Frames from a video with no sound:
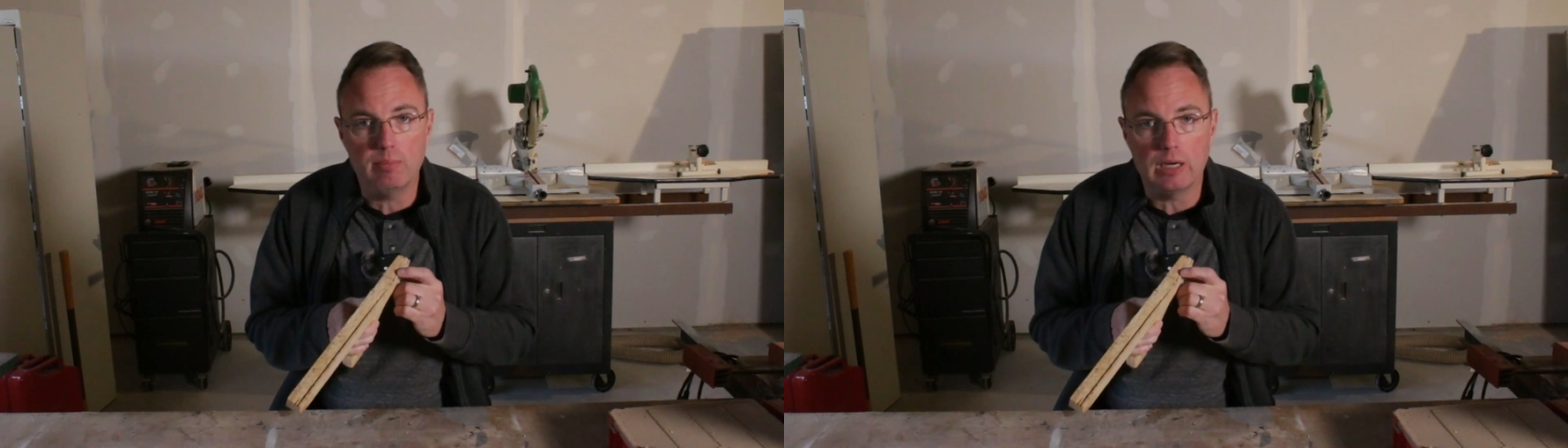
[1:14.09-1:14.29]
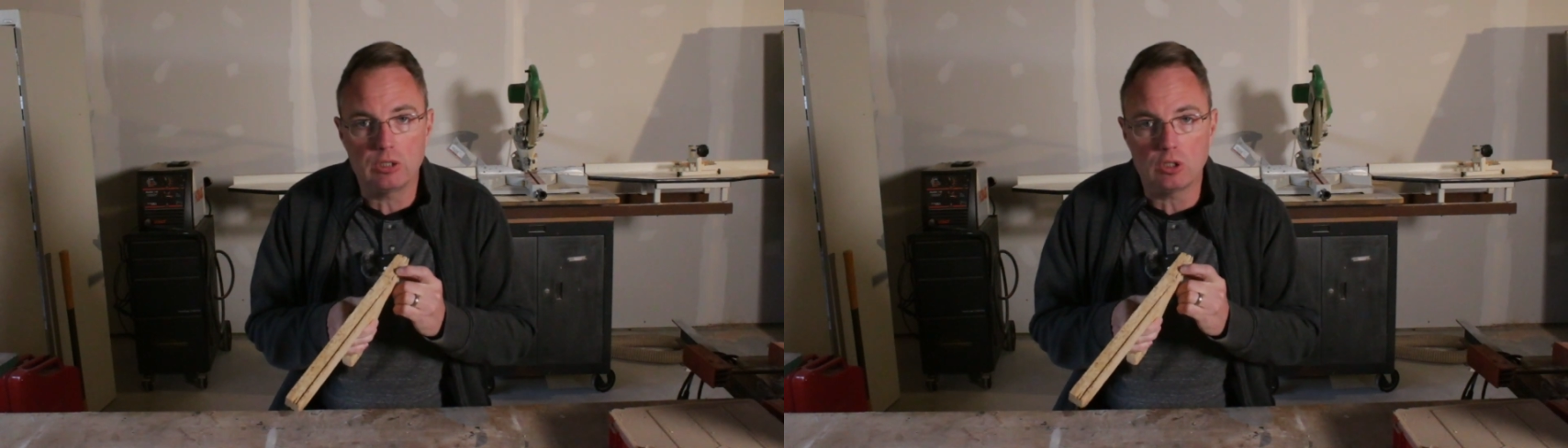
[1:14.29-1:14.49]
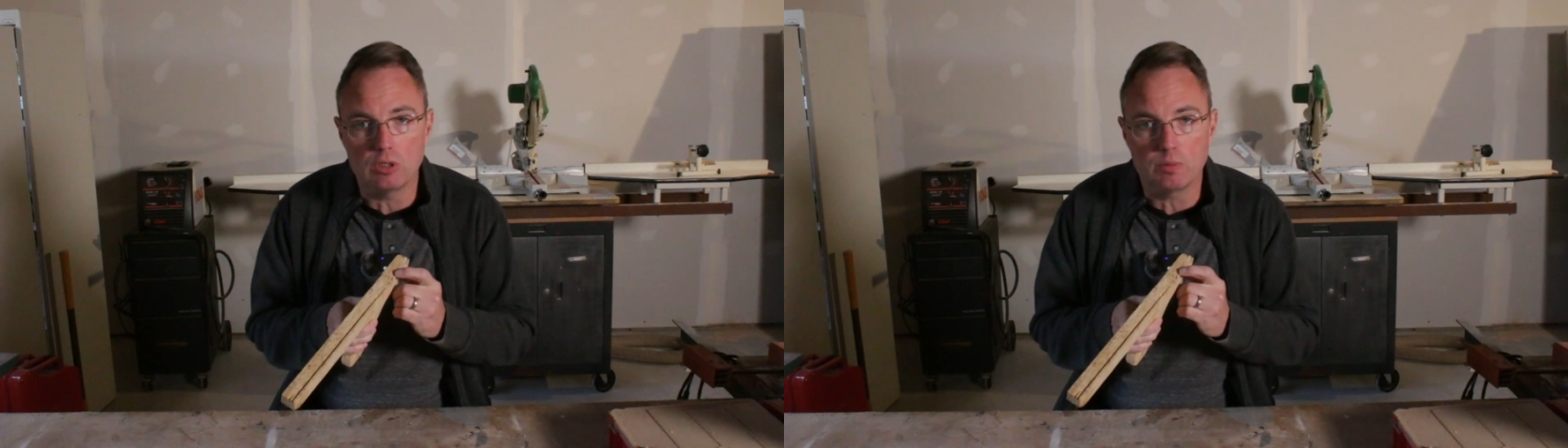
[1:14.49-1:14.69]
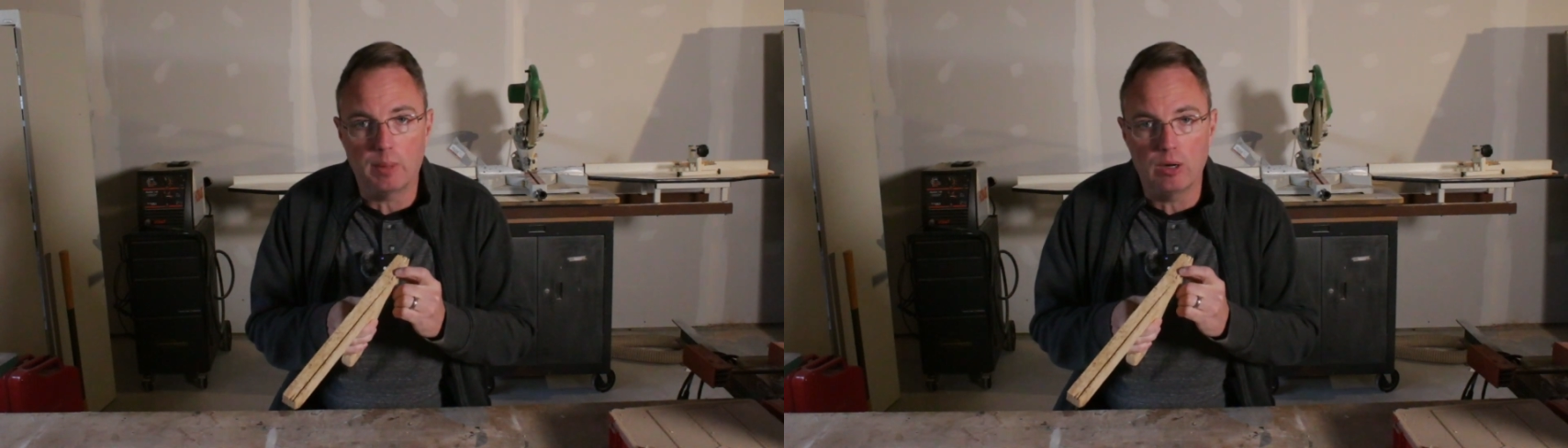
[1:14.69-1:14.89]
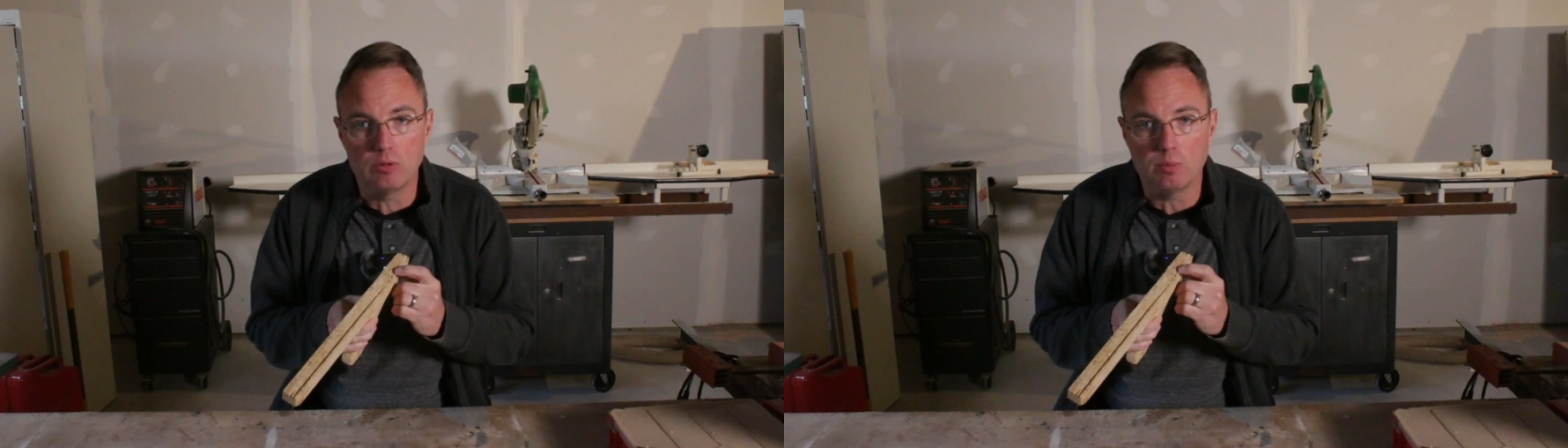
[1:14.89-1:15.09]
much
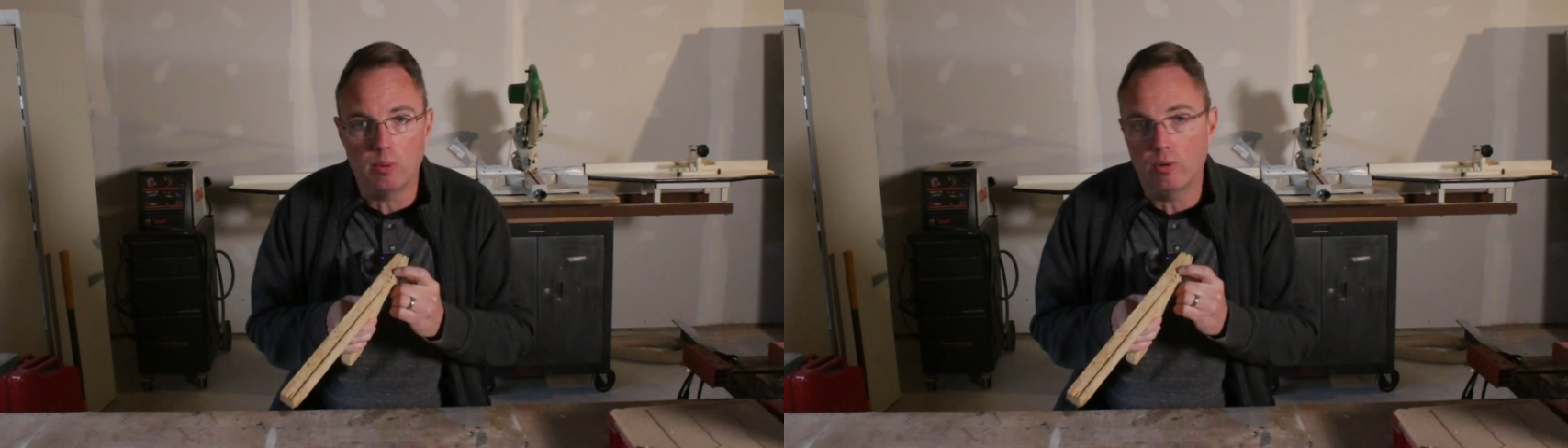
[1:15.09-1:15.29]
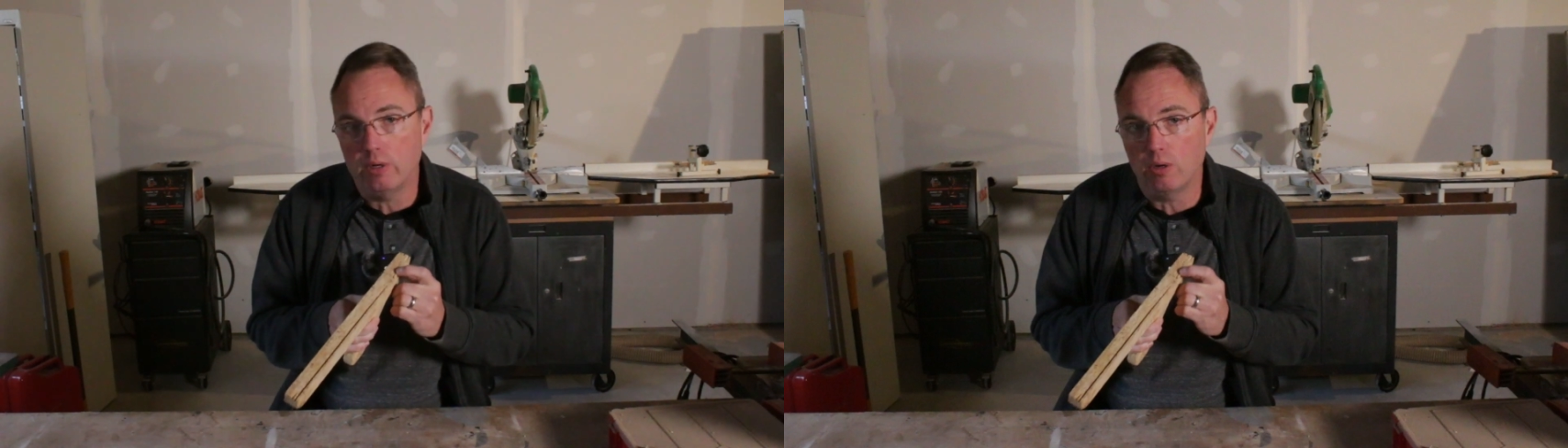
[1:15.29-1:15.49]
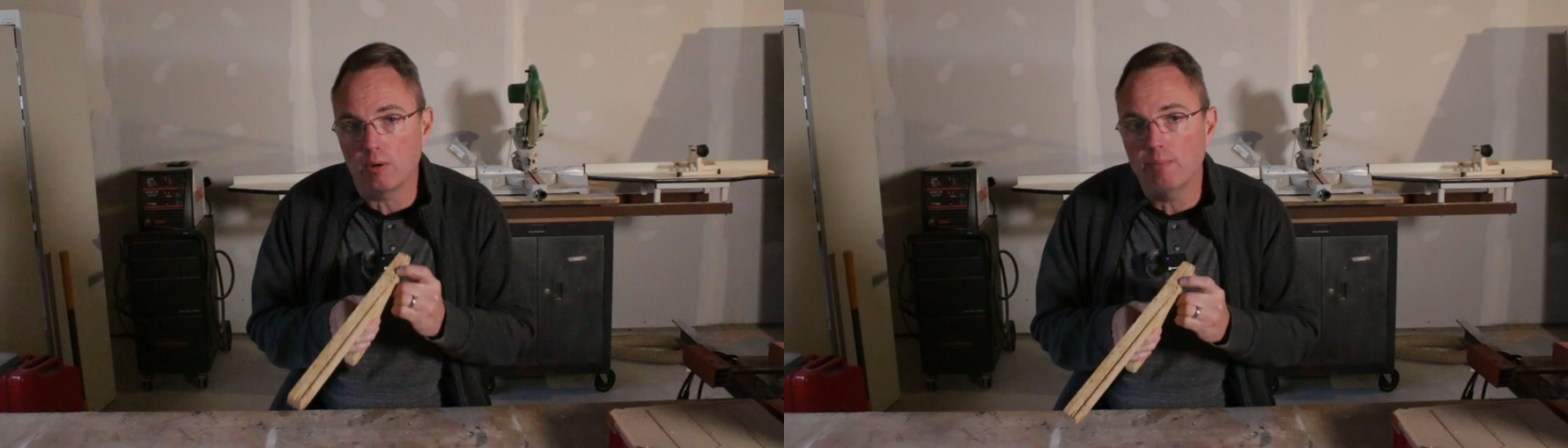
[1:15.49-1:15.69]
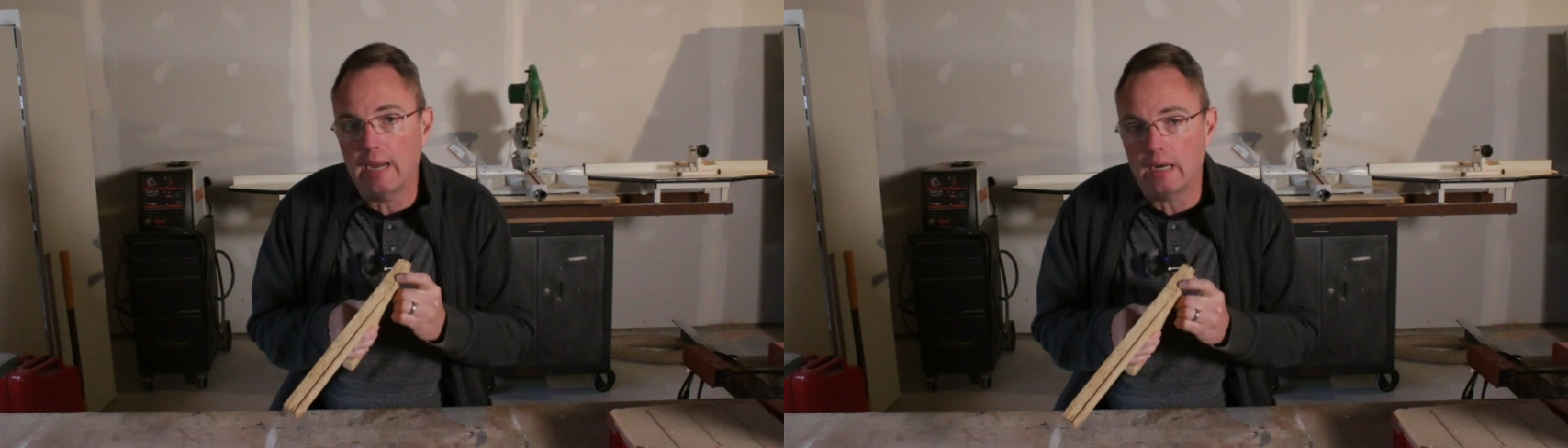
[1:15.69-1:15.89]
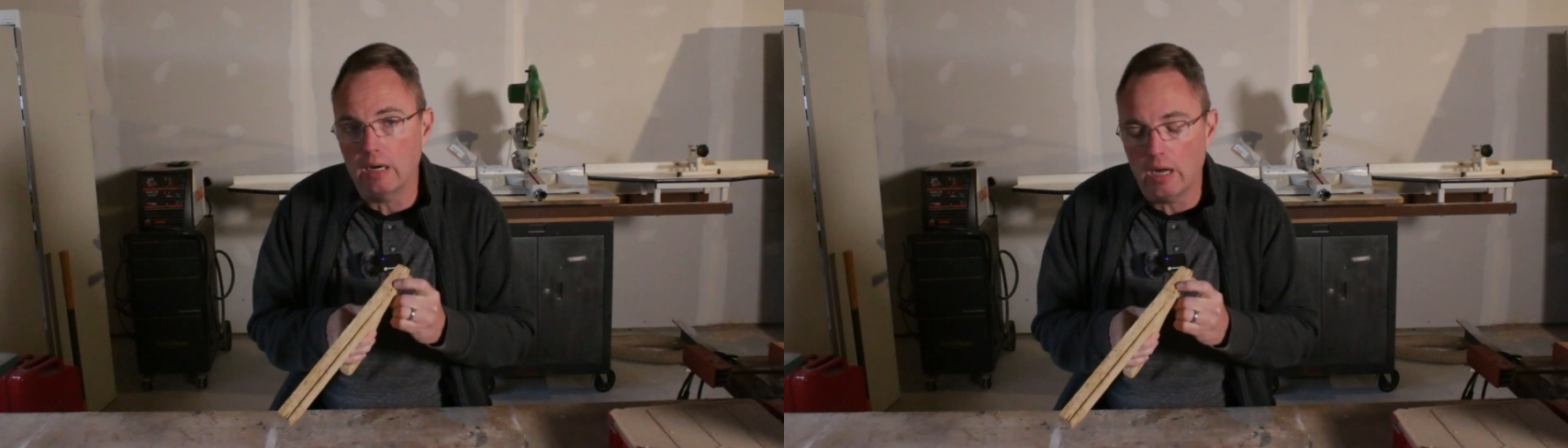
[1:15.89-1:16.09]
disposable and you can
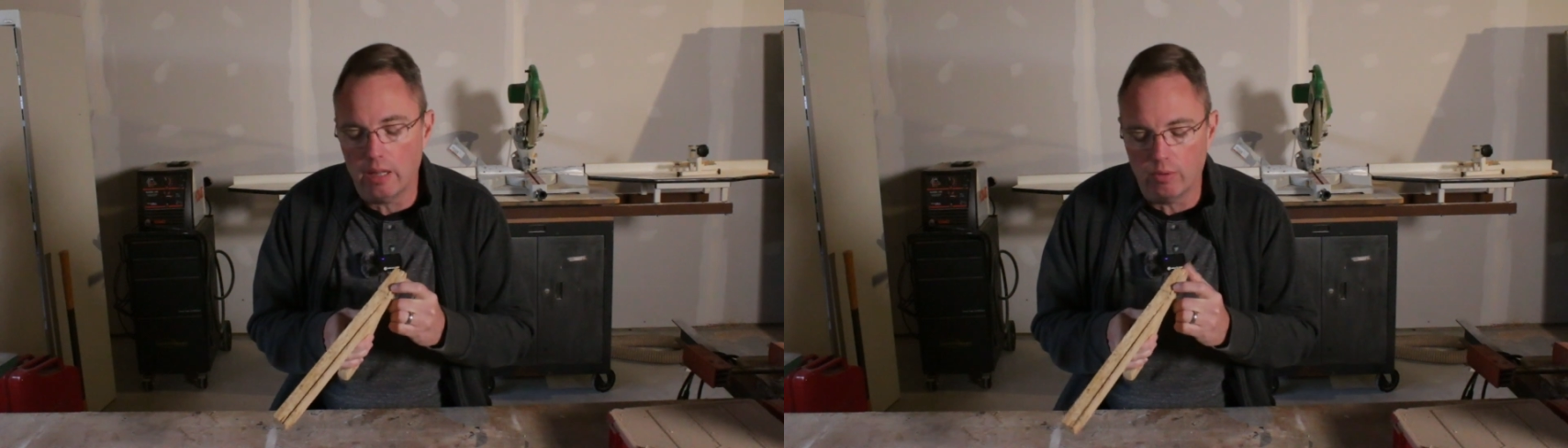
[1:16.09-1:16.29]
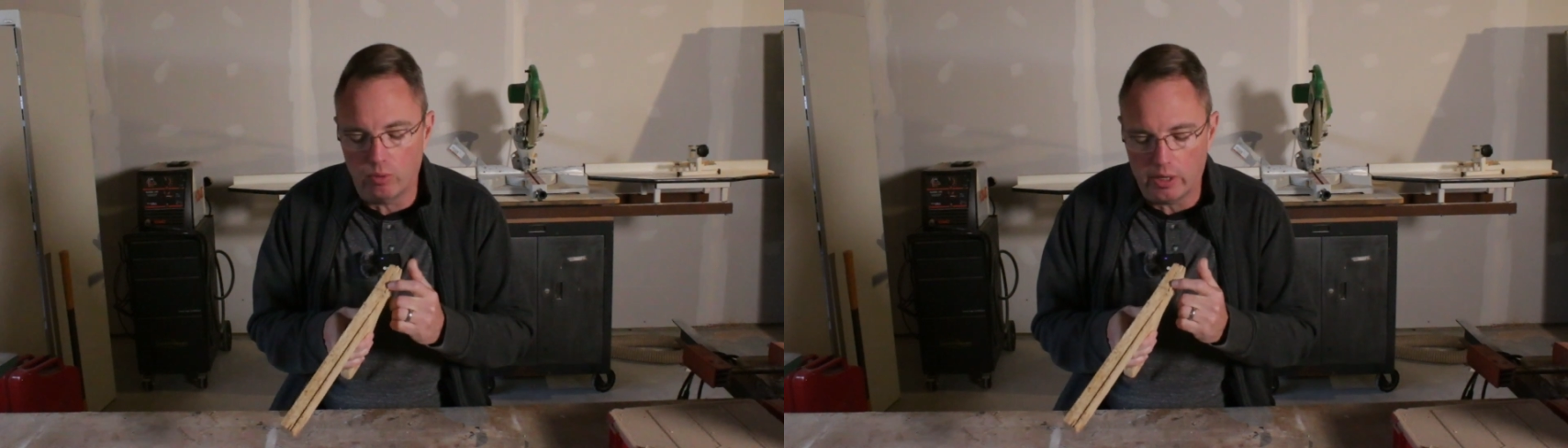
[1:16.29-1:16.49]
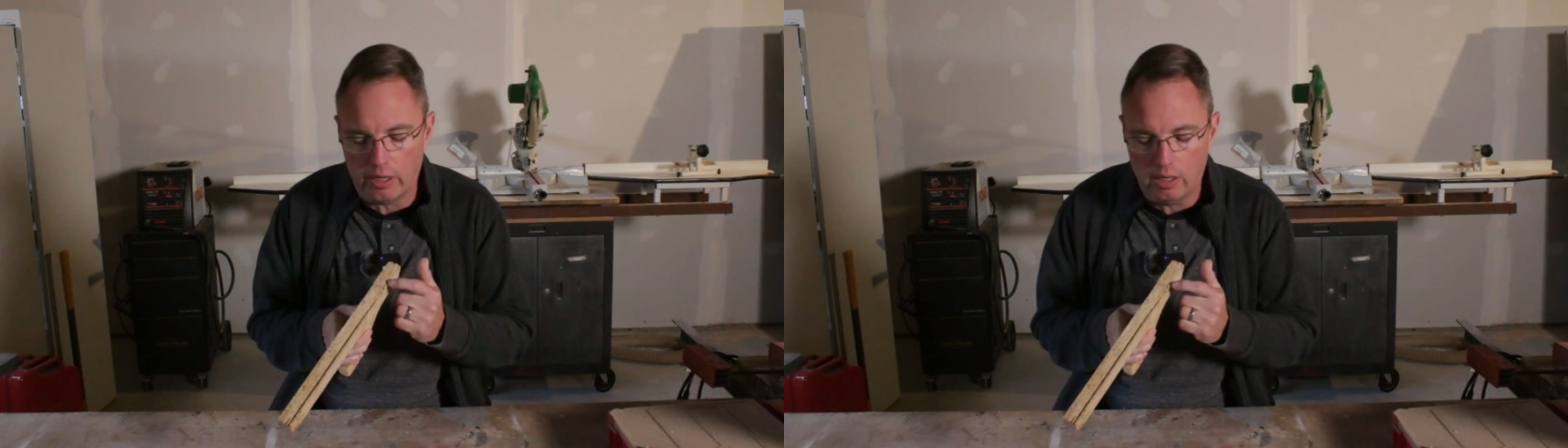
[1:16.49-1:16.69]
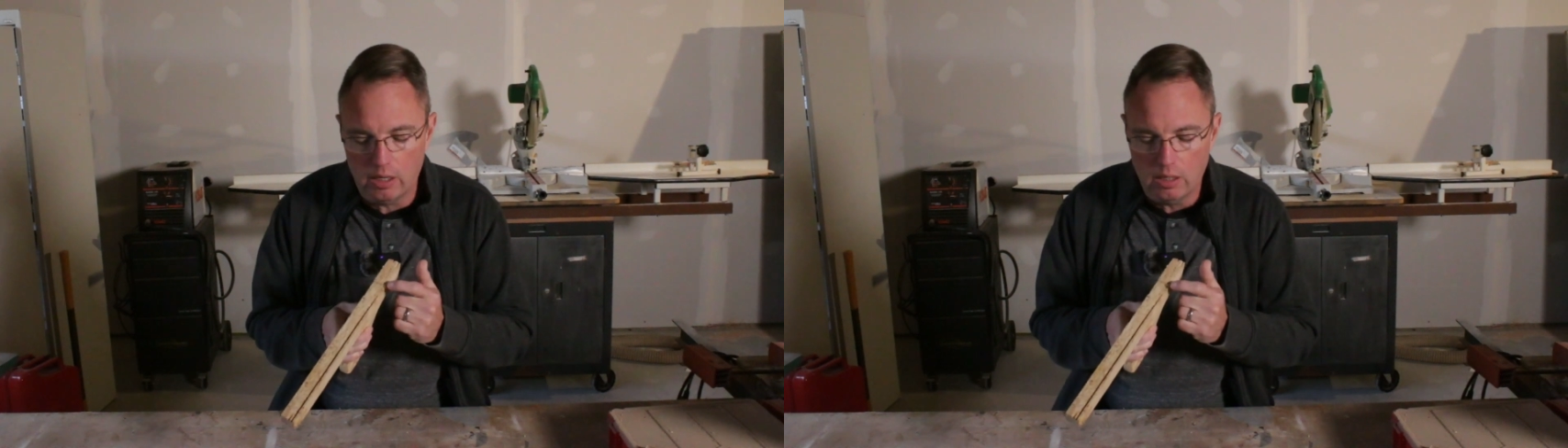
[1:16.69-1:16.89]
make another one,